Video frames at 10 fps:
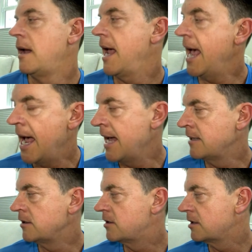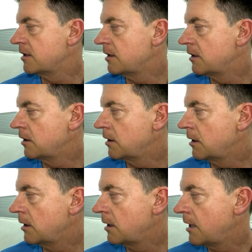And
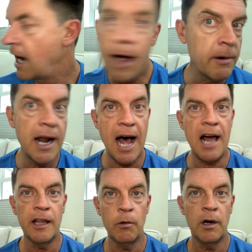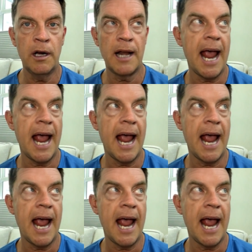I'm in Hollywood,